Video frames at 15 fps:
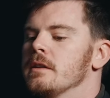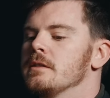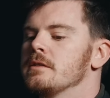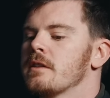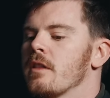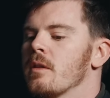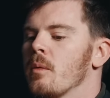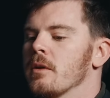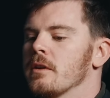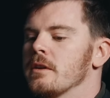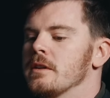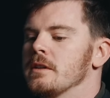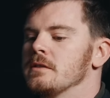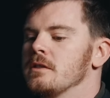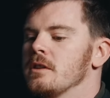send them all to
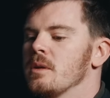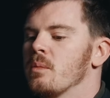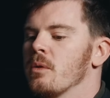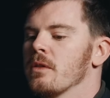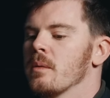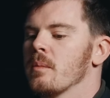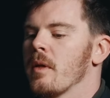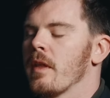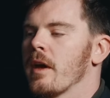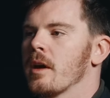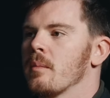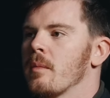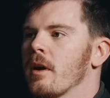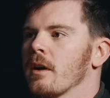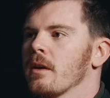DC, put them in like
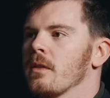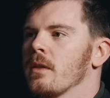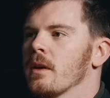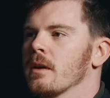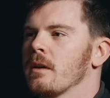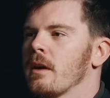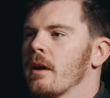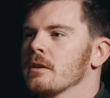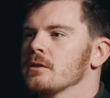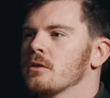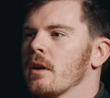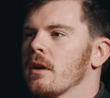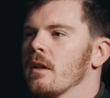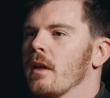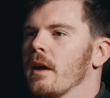American think tanks,
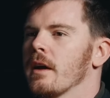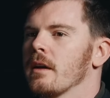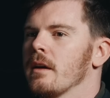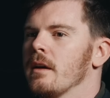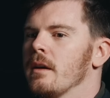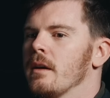try to like